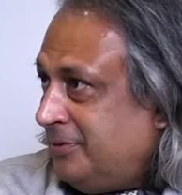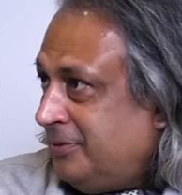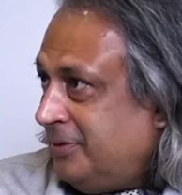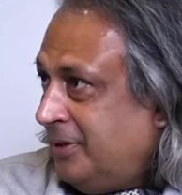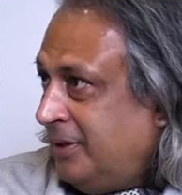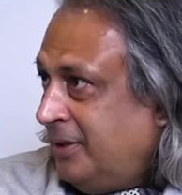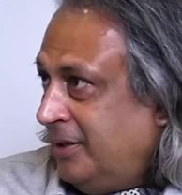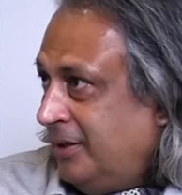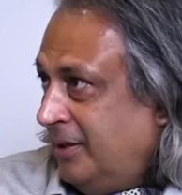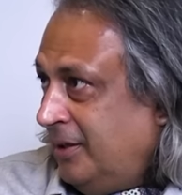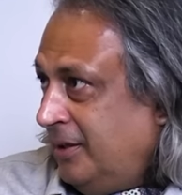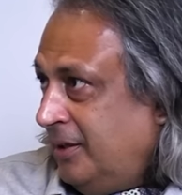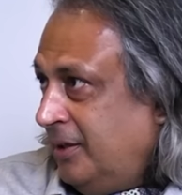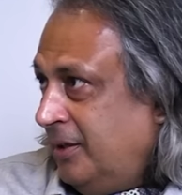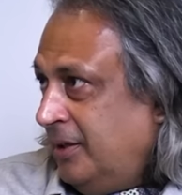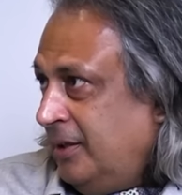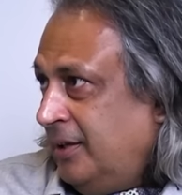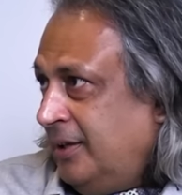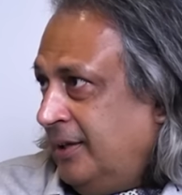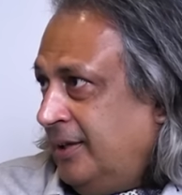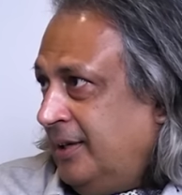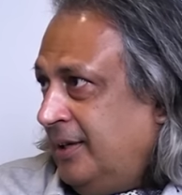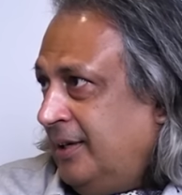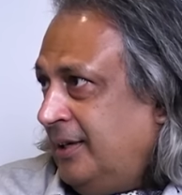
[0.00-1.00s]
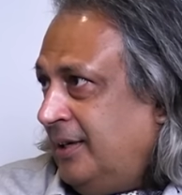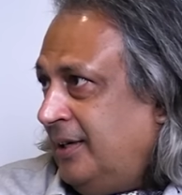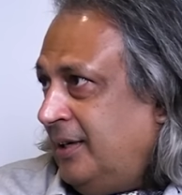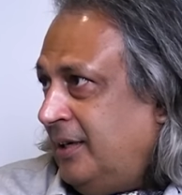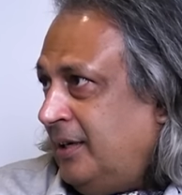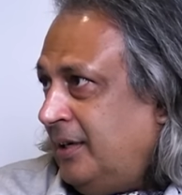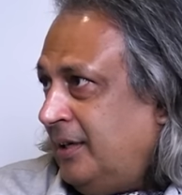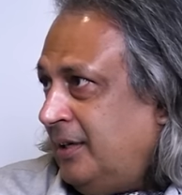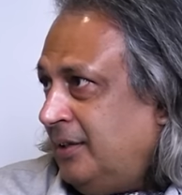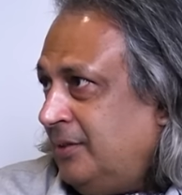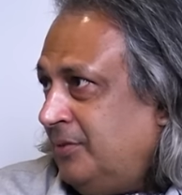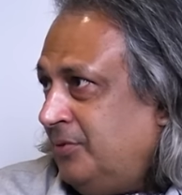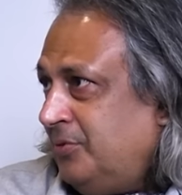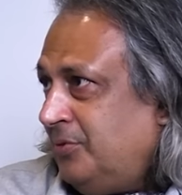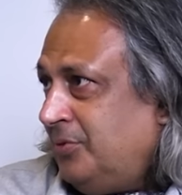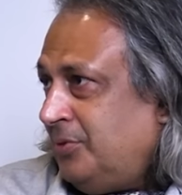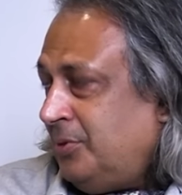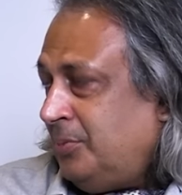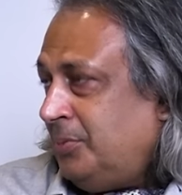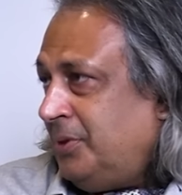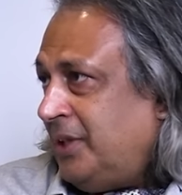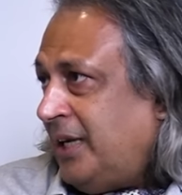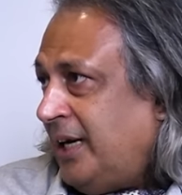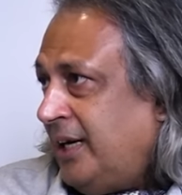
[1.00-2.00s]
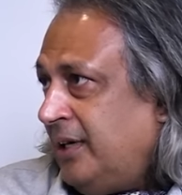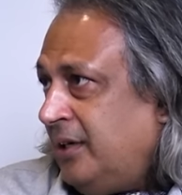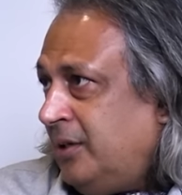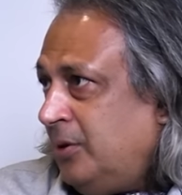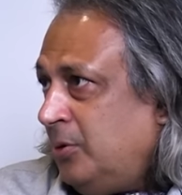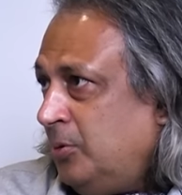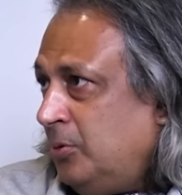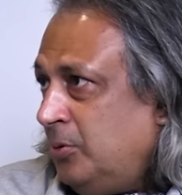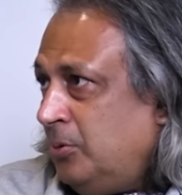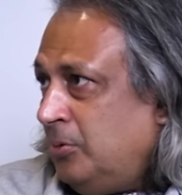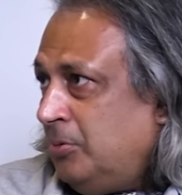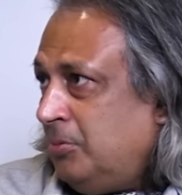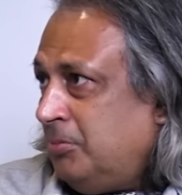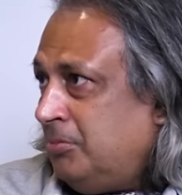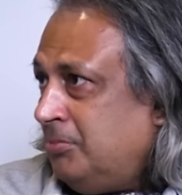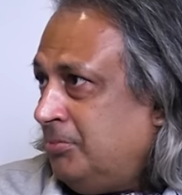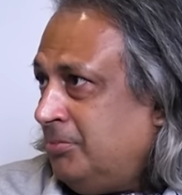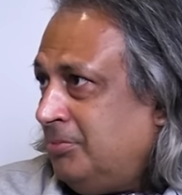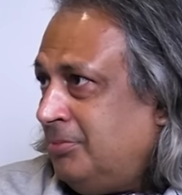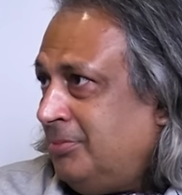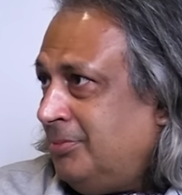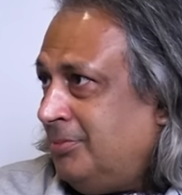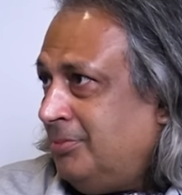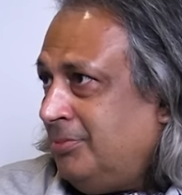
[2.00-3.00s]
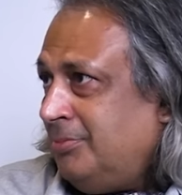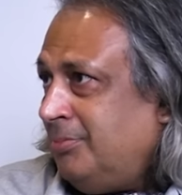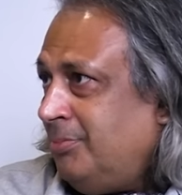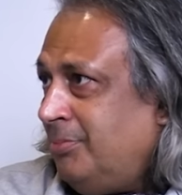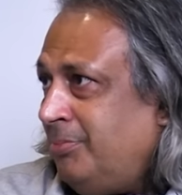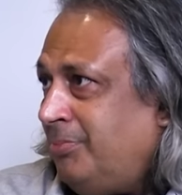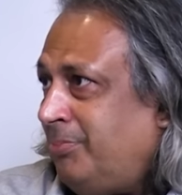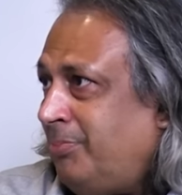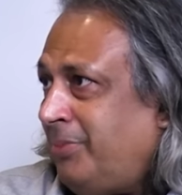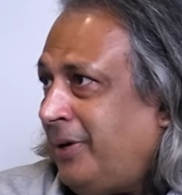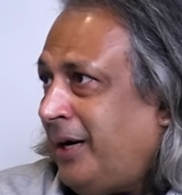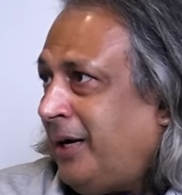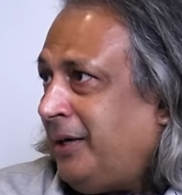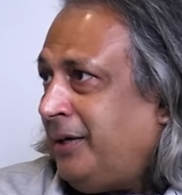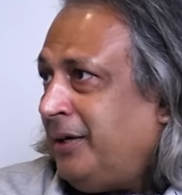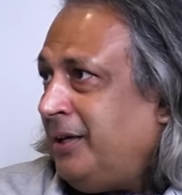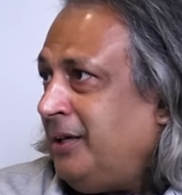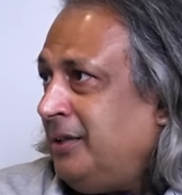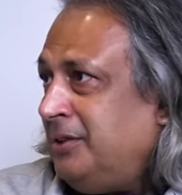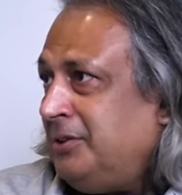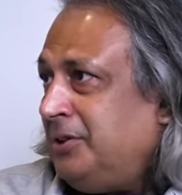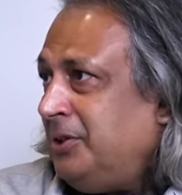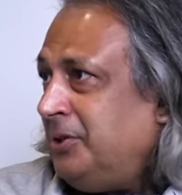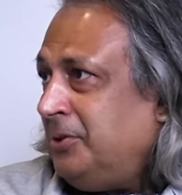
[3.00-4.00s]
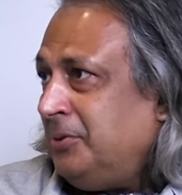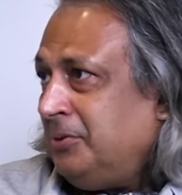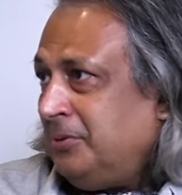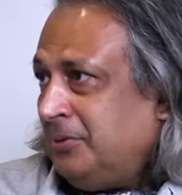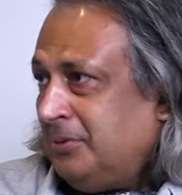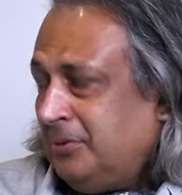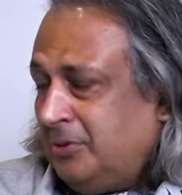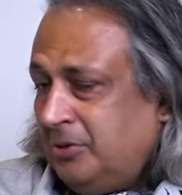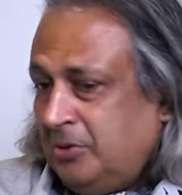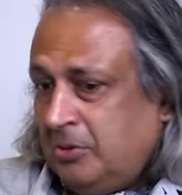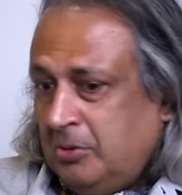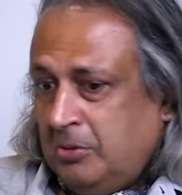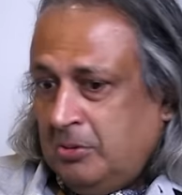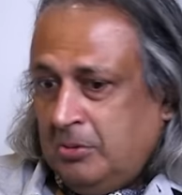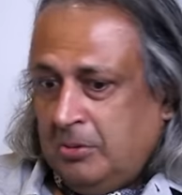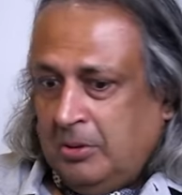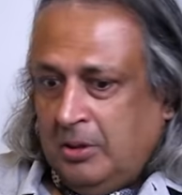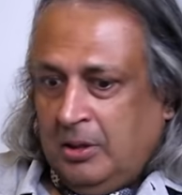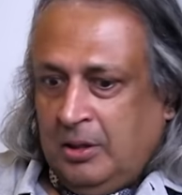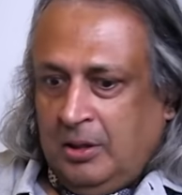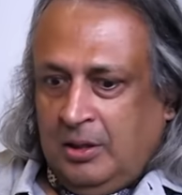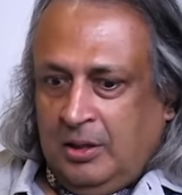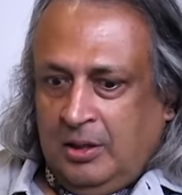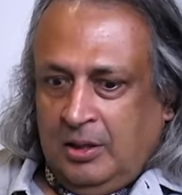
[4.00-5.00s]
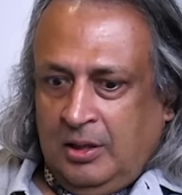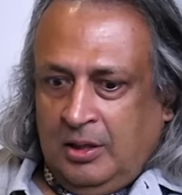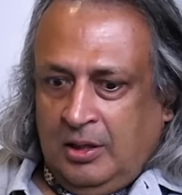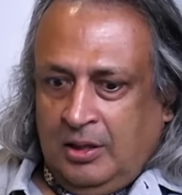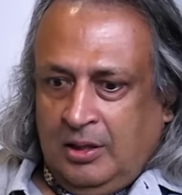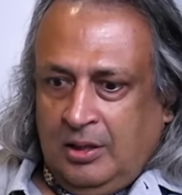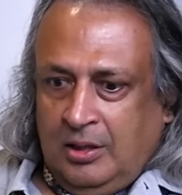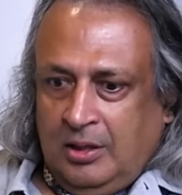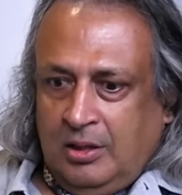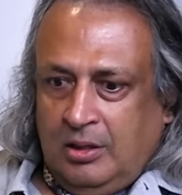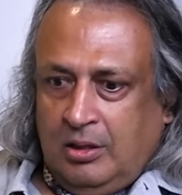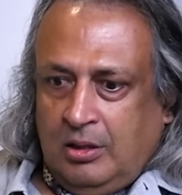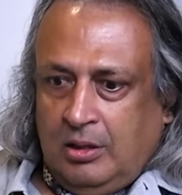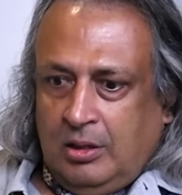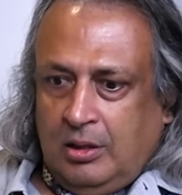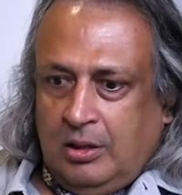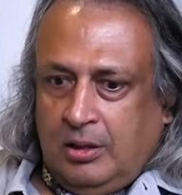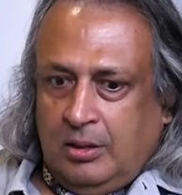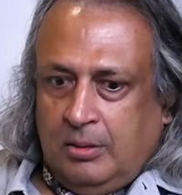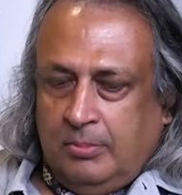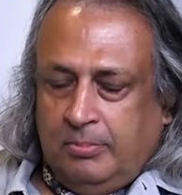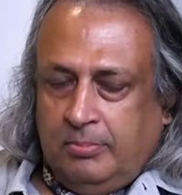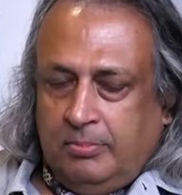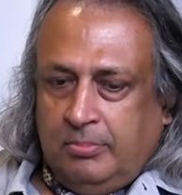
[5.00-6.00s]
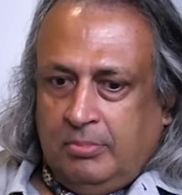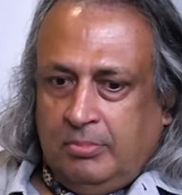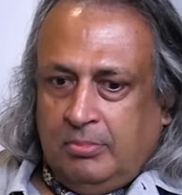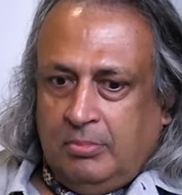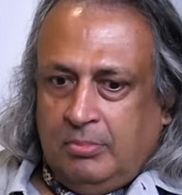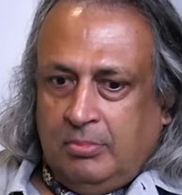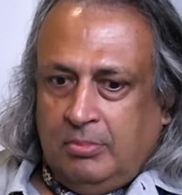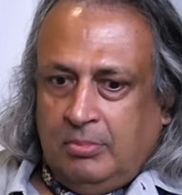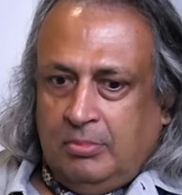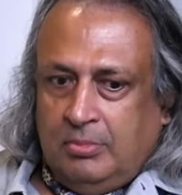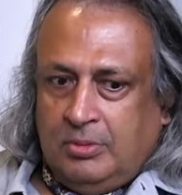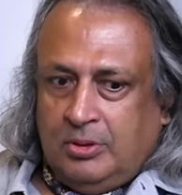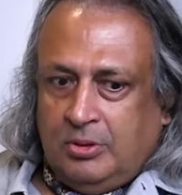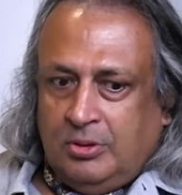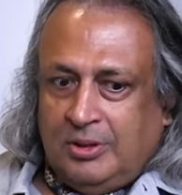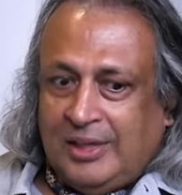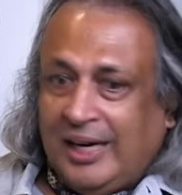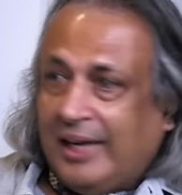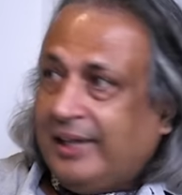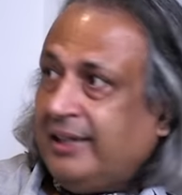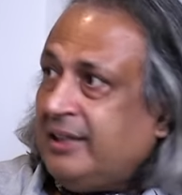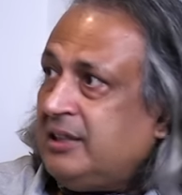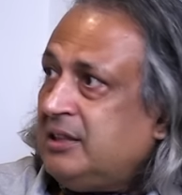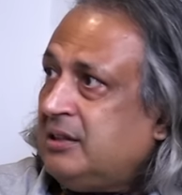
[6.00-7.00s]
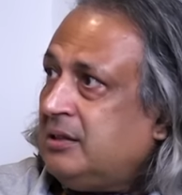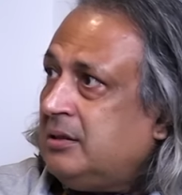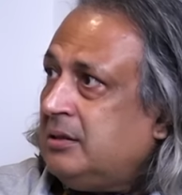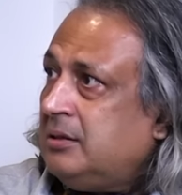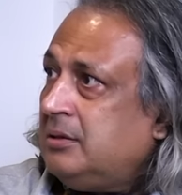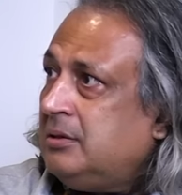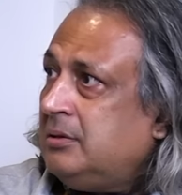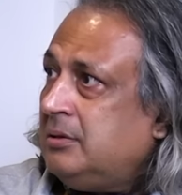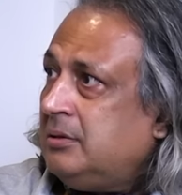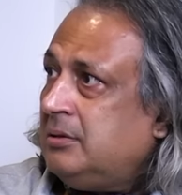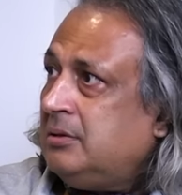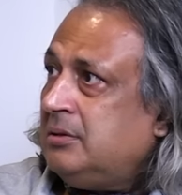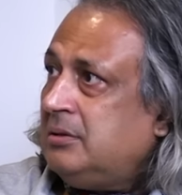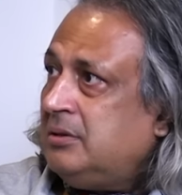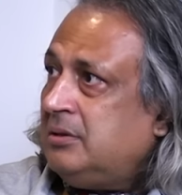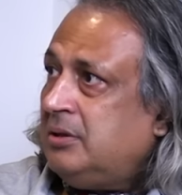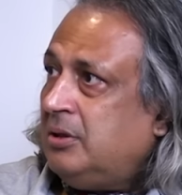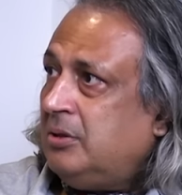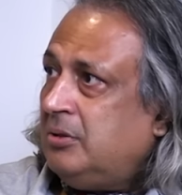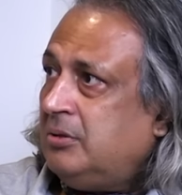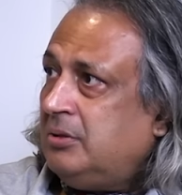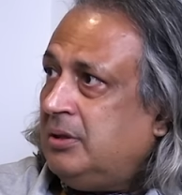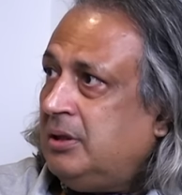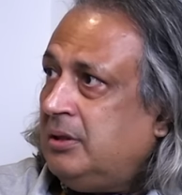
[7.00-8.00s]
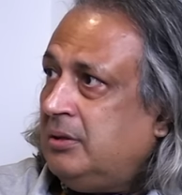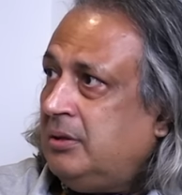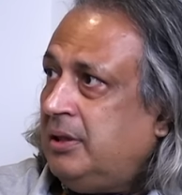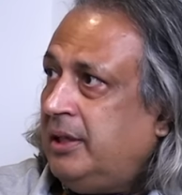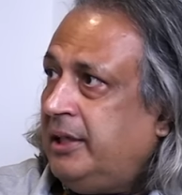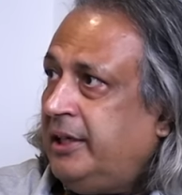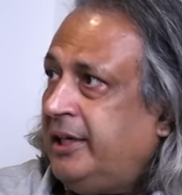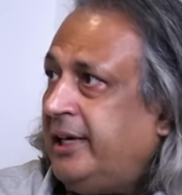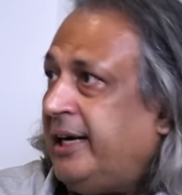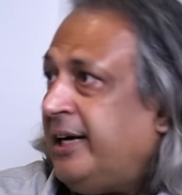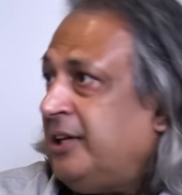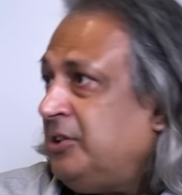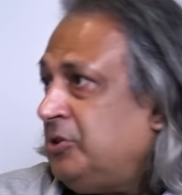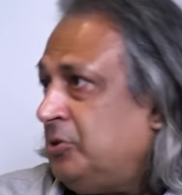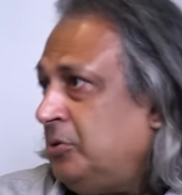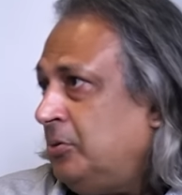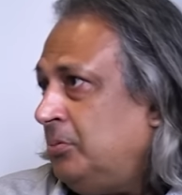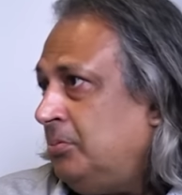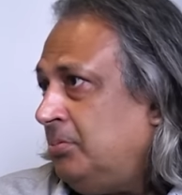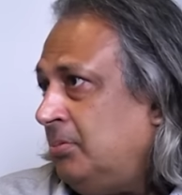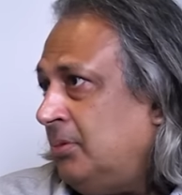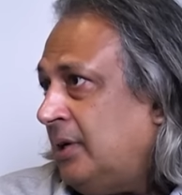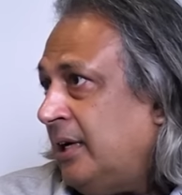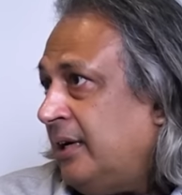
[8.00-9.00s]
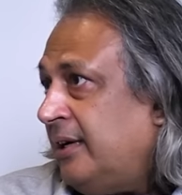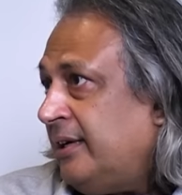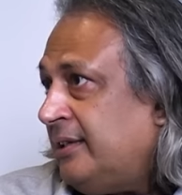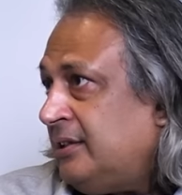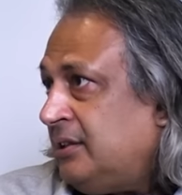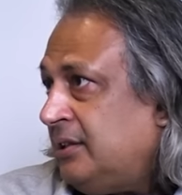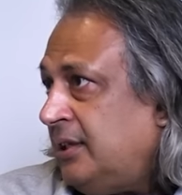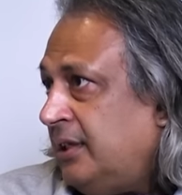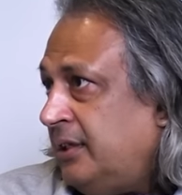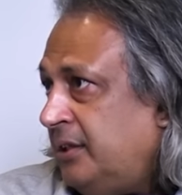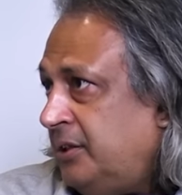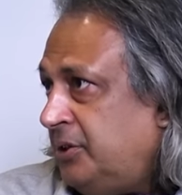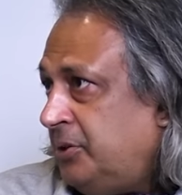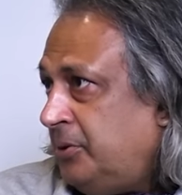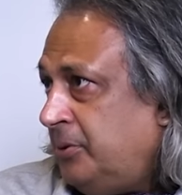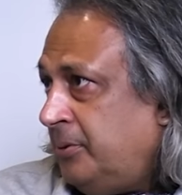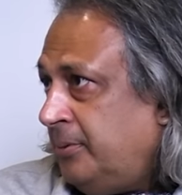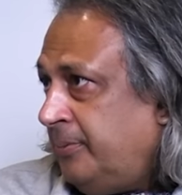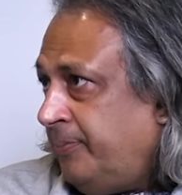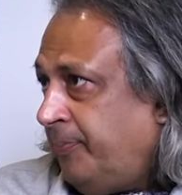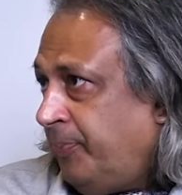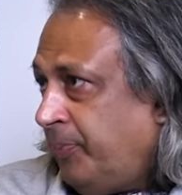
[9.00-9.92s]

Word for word: I see, I see. And from that to zero, practically zero. So that has, India has to address that issue,